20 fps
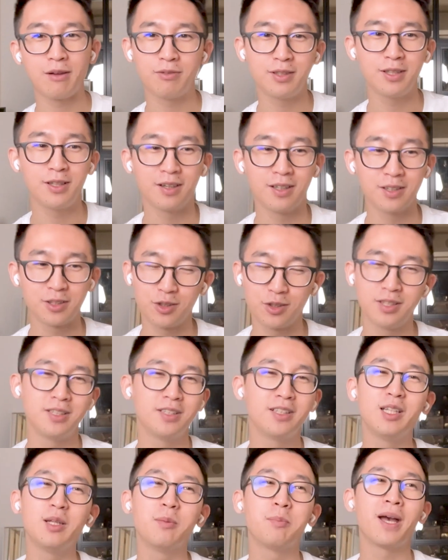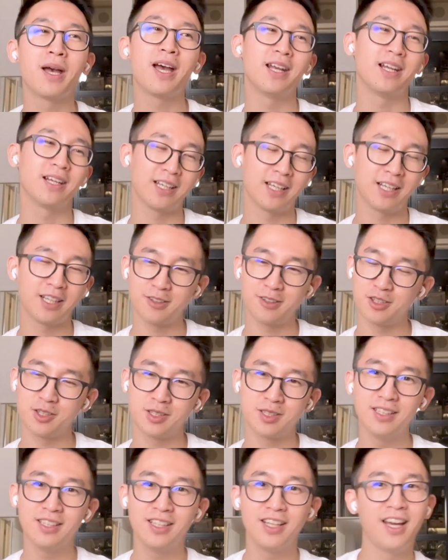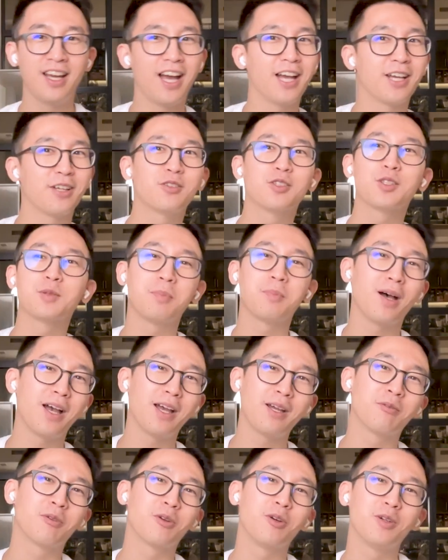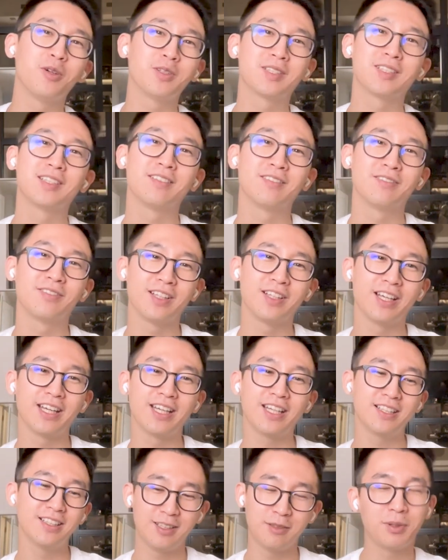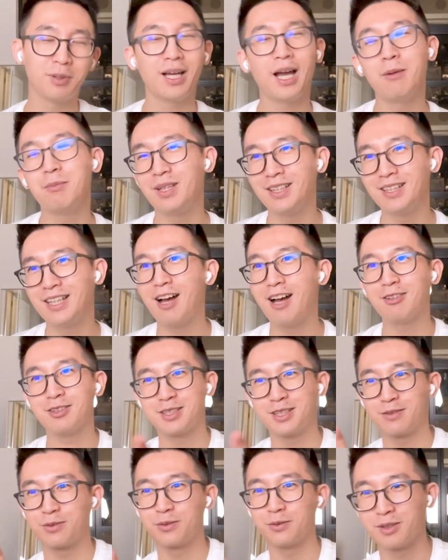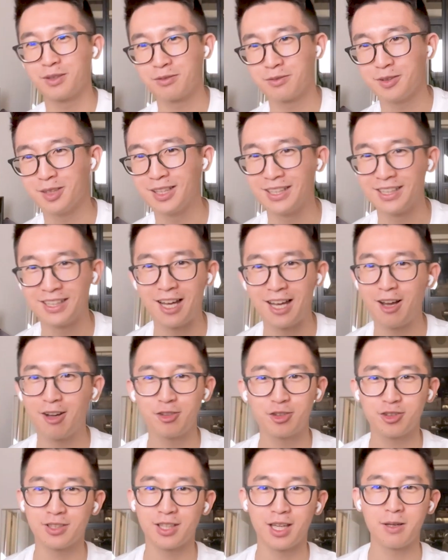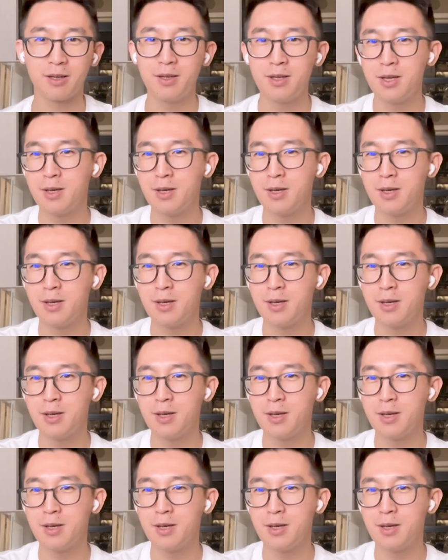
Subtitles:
a year. So I didn't need to panic. I could just buy rolls of like, but I mean, now it's different with Flea. Now it's just like,